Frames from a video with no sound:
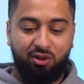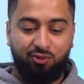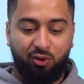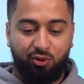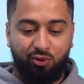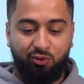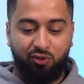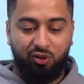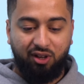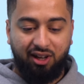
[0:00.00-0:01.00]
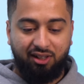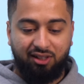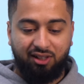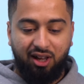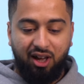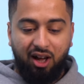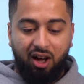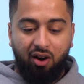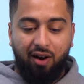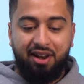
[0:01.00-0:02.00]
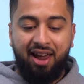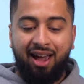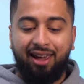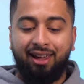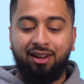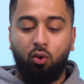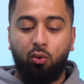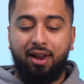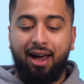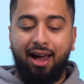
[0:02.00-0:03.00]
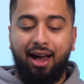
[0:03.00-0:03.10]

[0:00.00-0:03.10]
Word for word: those vocals for you guys. All right, night in or night